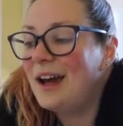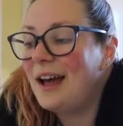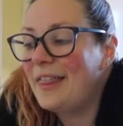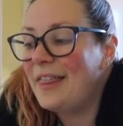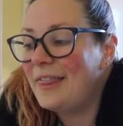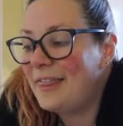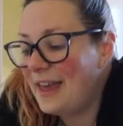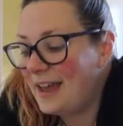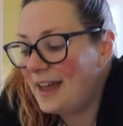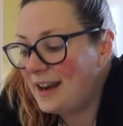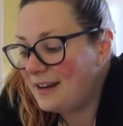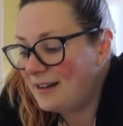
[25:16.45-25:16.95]

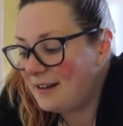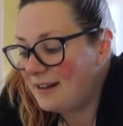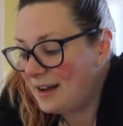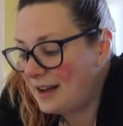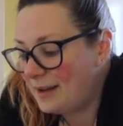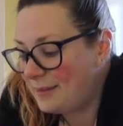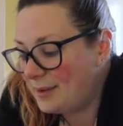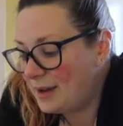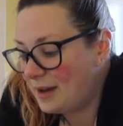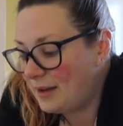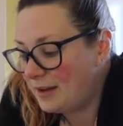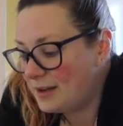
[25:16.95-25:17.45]
Then I
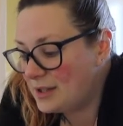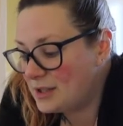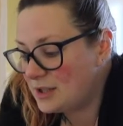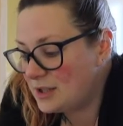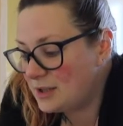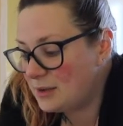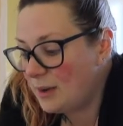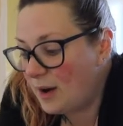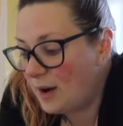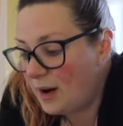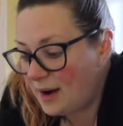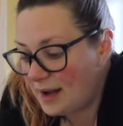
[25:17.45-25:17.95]
am going
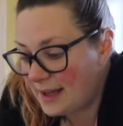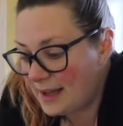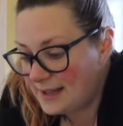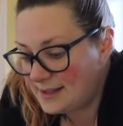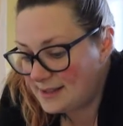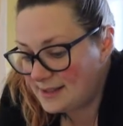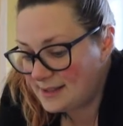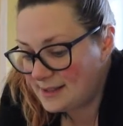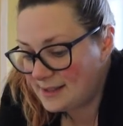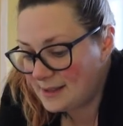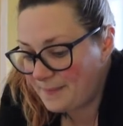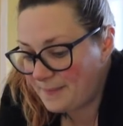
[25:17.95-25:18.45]
to
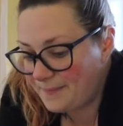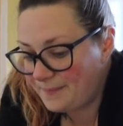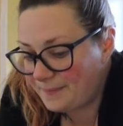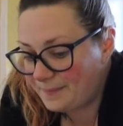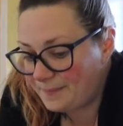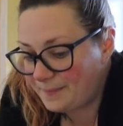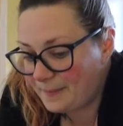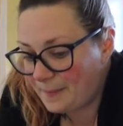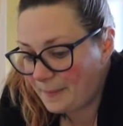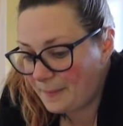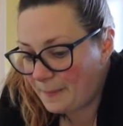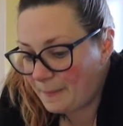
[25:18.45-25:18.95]
ice
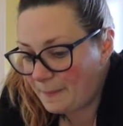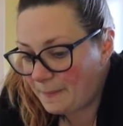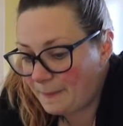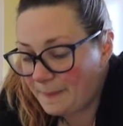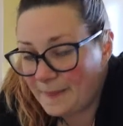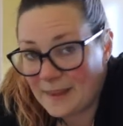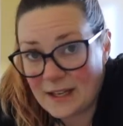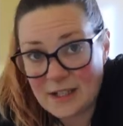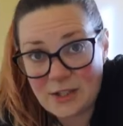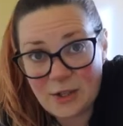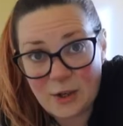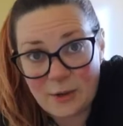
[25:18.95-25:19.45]

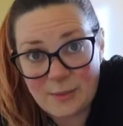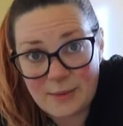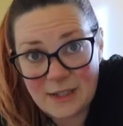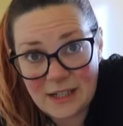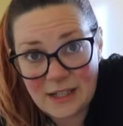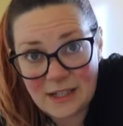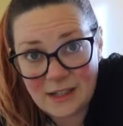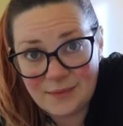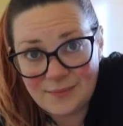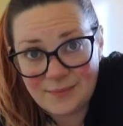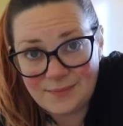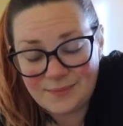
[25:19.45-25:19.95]
their top
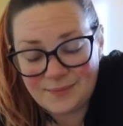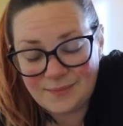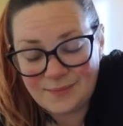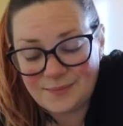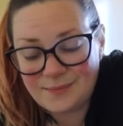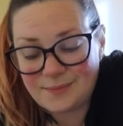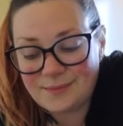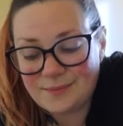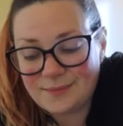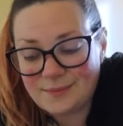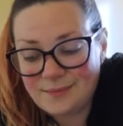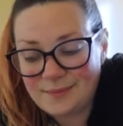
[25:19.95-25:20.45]
tier,
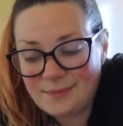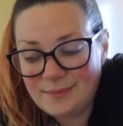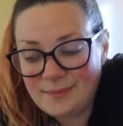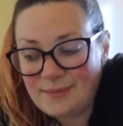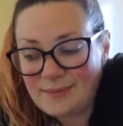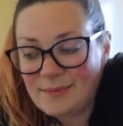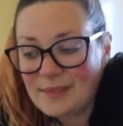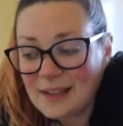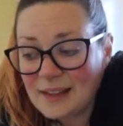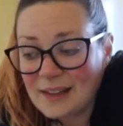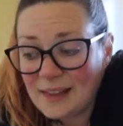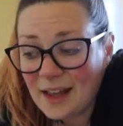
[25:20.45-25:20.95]

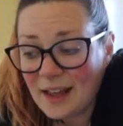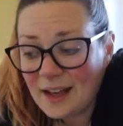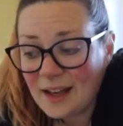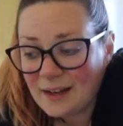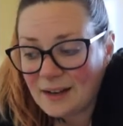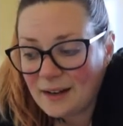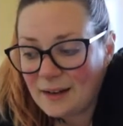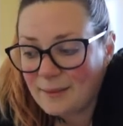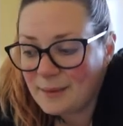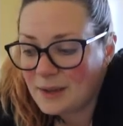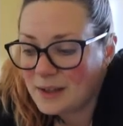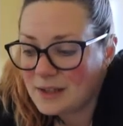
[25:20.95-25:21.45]
and then
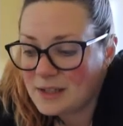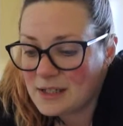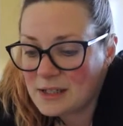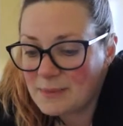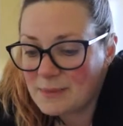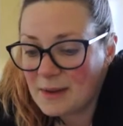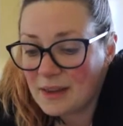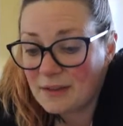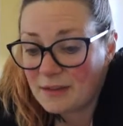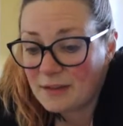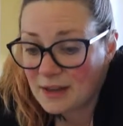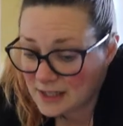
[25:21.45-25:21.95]
I'm going to
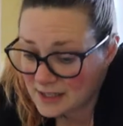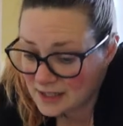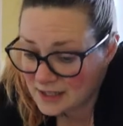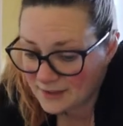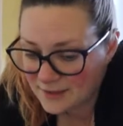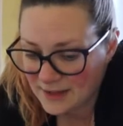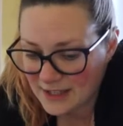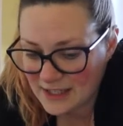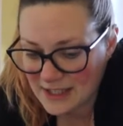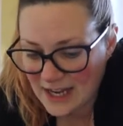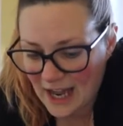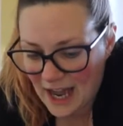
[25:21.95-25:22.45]
spend the rest
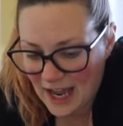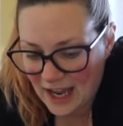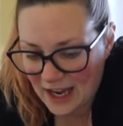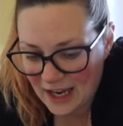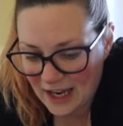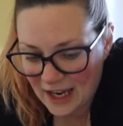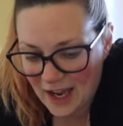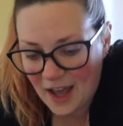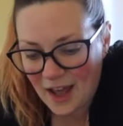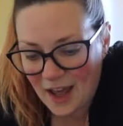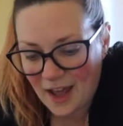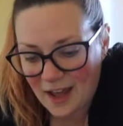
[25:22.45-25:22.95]
of the
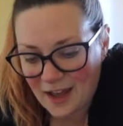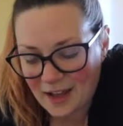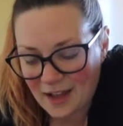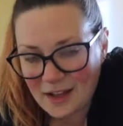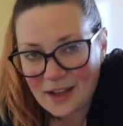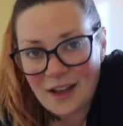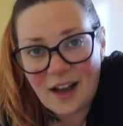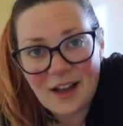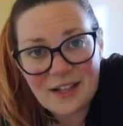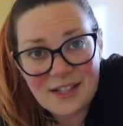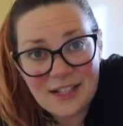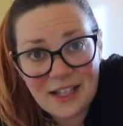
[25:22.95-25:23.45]
day
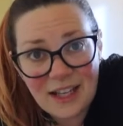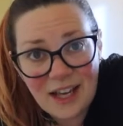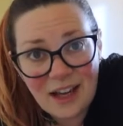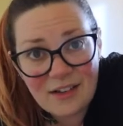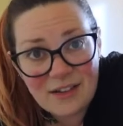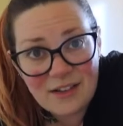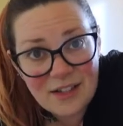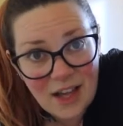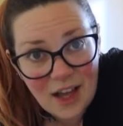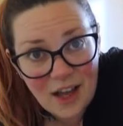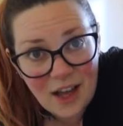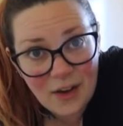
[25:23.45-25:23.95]
cutting
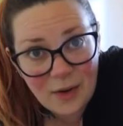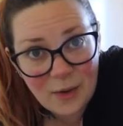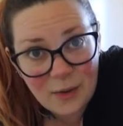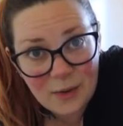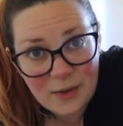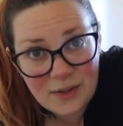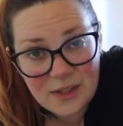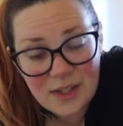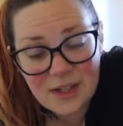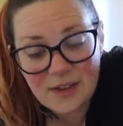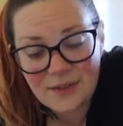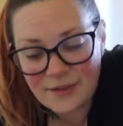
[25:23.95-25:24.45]
out
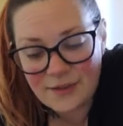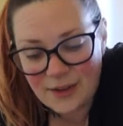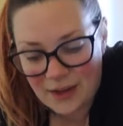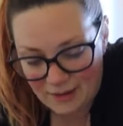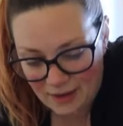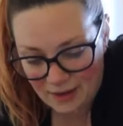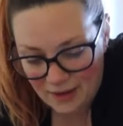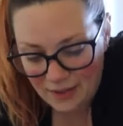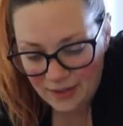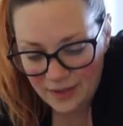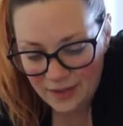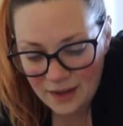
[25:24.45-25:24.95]
circles of
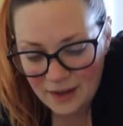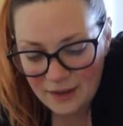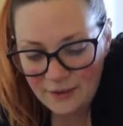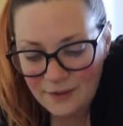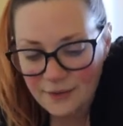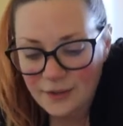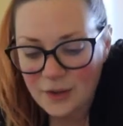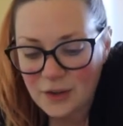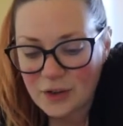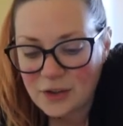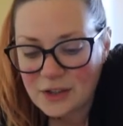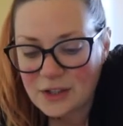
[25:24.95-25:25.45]
very thin
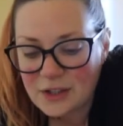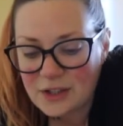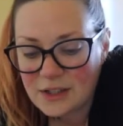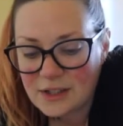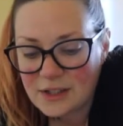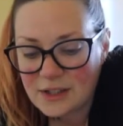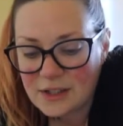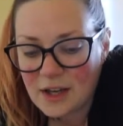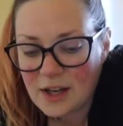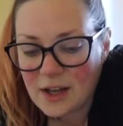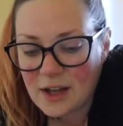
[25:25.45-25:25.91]
fondant,